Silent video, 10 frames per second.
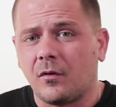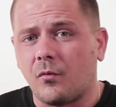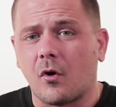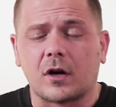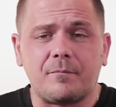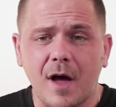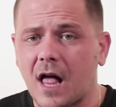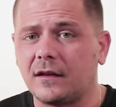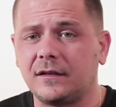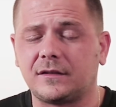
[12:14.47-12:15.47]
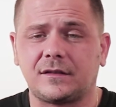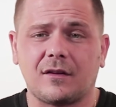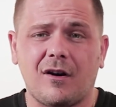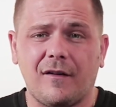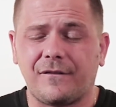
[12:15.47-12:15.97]
work balance
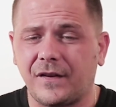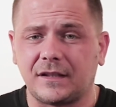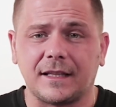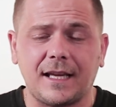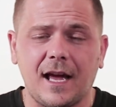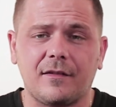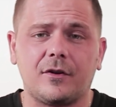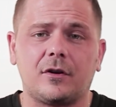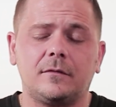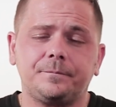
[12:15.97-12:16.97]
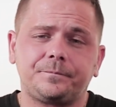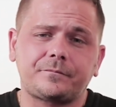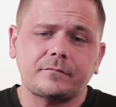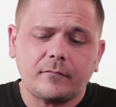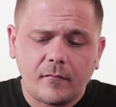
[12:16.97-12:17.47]
all fit together?
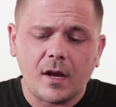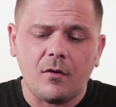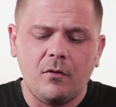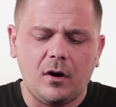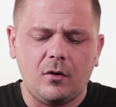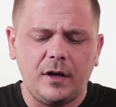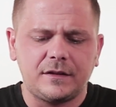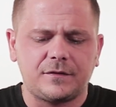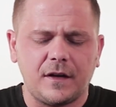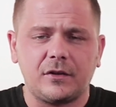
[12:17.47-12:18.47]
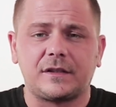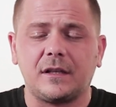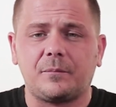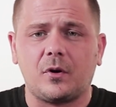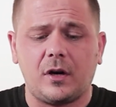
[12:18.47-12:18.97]
Well, it's very
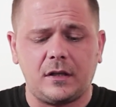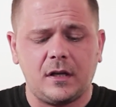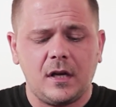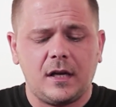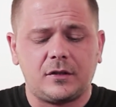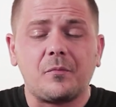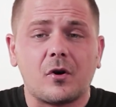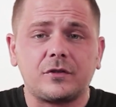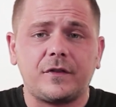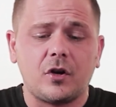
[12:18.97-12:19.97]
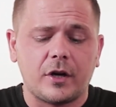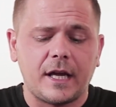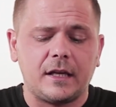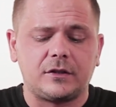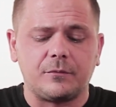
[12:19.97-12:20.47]
simple, and in tomorrow's video I'll
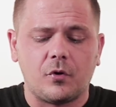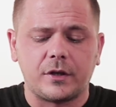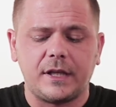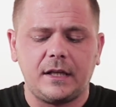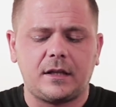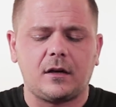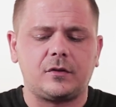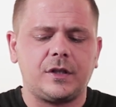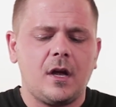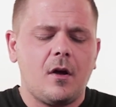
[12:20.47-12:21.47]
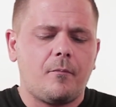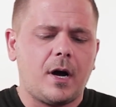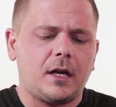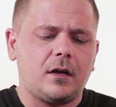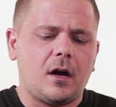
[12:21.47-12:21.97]
get into more details,
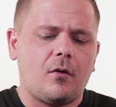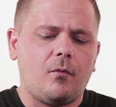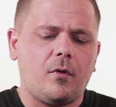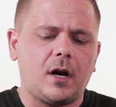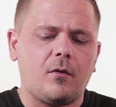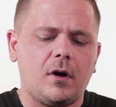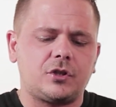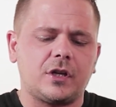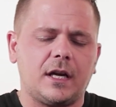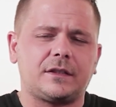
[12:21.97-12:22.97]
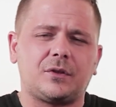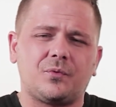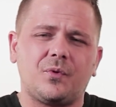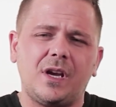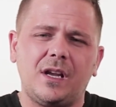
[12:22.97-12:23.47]
but what I want you guys to
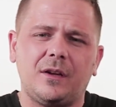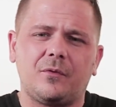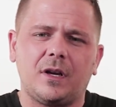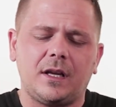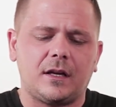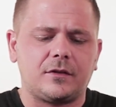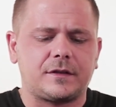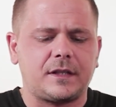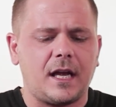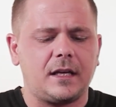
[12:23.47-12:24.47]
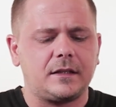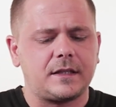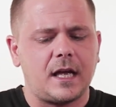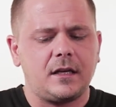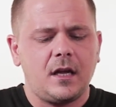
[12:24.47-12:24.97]
really understand is
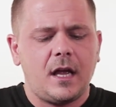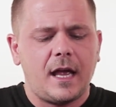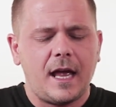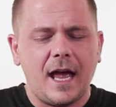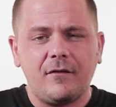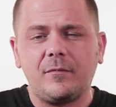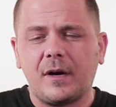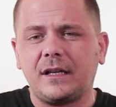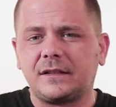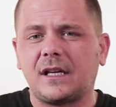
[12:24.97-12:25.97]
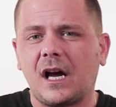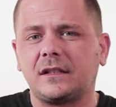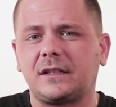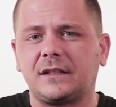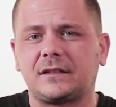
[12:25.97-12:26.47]
that everybody's
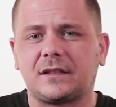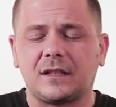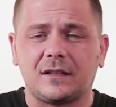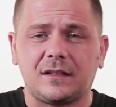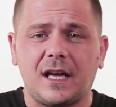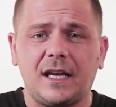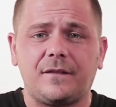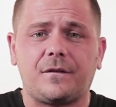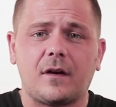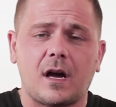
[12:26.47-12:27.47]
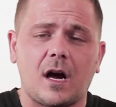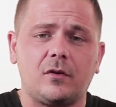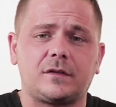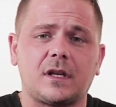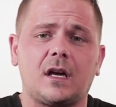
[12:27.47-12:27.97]
got this life
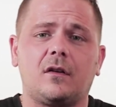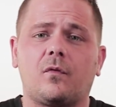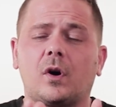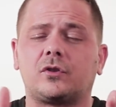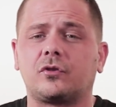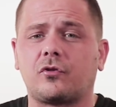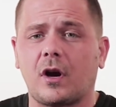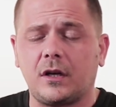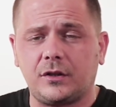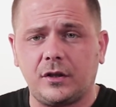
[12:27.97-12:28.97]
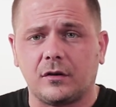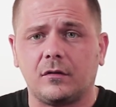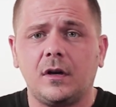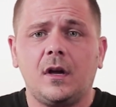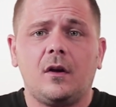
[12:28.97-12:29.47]
outside of what they're trying to
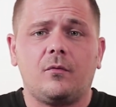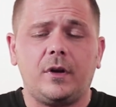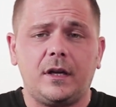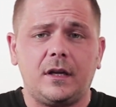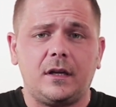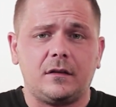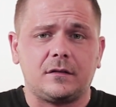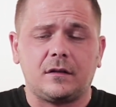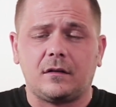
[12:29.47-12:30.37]
do. We,